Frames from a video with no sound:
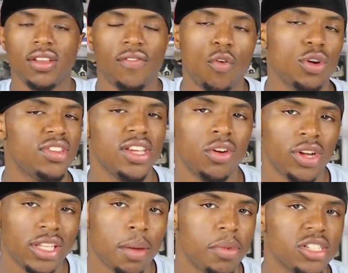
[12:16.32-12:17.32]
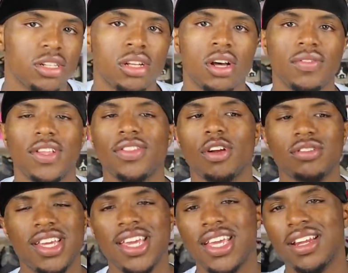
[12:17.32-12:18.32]
the 14 don't get that much love, the
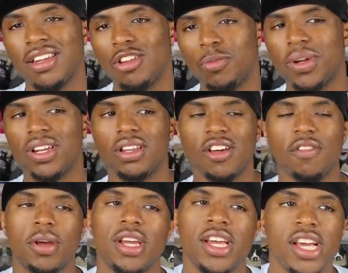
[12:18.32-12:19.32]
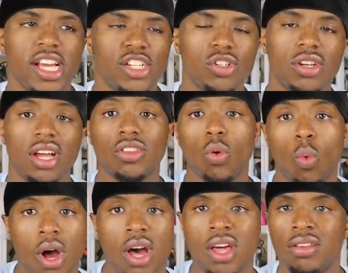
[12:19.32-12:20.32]
13 get a little bit of love, but if you look at the
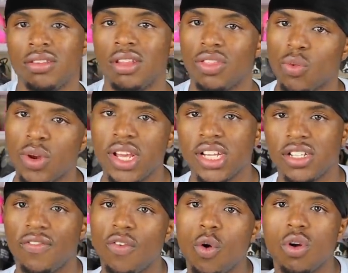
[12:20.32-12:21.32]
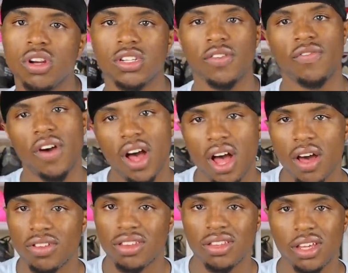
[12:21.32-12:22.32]
ones, the threes, the fours, the
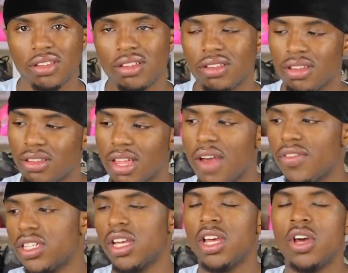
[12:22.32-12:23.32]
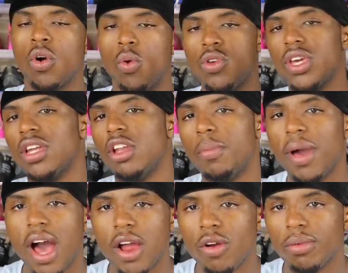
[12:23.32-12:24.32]
fives, the sixes, the sevens, when you get a little
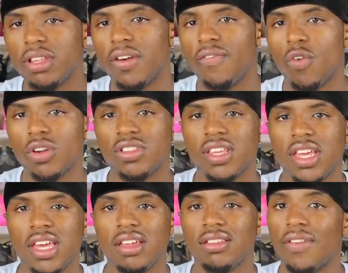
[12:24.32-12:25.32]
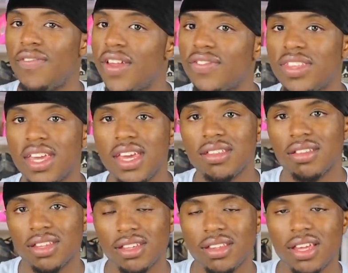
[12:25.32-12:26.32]
bit higher up to the 14s, the 15s, the
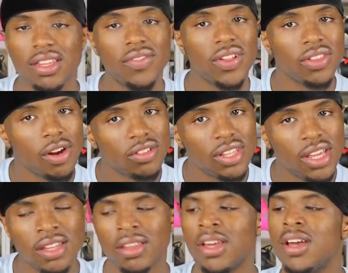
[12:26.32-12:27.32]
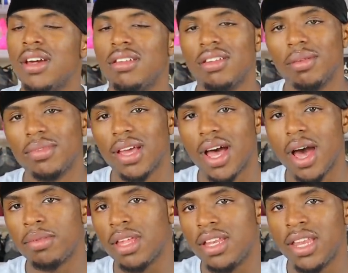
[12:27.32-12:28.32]
16s, even the 13s,
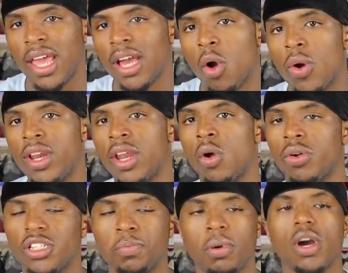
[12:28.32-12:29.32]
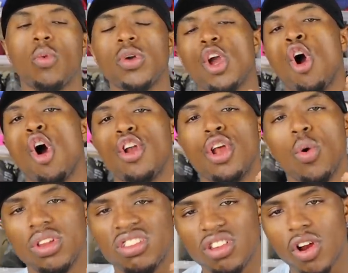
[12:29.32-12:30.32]
sometimes they go unnoticed. But we all know
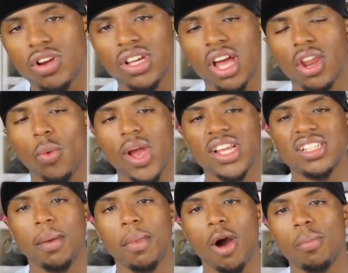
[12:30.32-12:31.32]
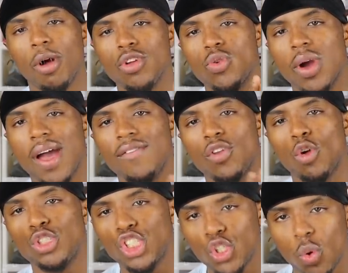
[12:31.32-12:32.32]
when certain colorways come out, bro, you have
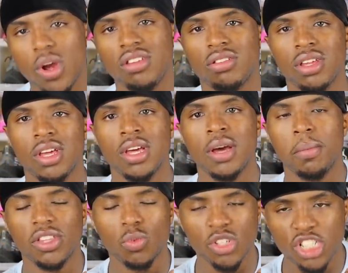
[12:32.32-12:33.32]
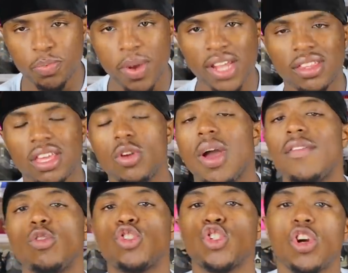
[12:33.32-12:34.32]
no choice but to respect it. You have
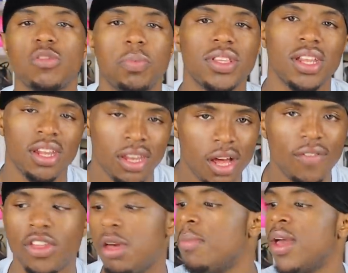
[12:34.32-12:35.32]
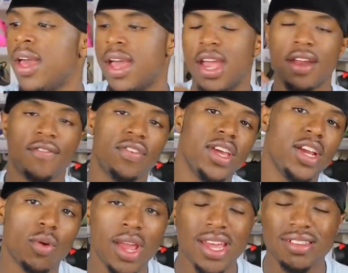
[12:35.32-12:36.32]
no choice but to love them. And the
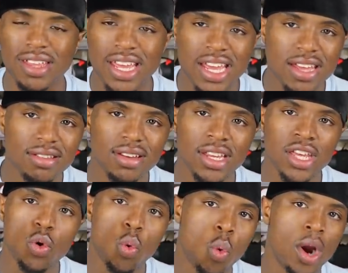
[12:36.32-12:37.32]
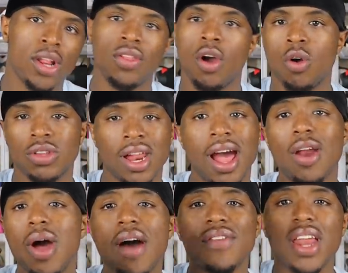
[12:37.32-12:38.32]
Flint Gray is easily one of those. I
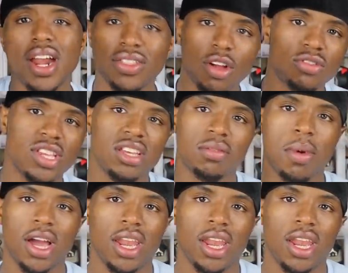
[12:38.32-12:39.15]
don't have a lot of 13s in my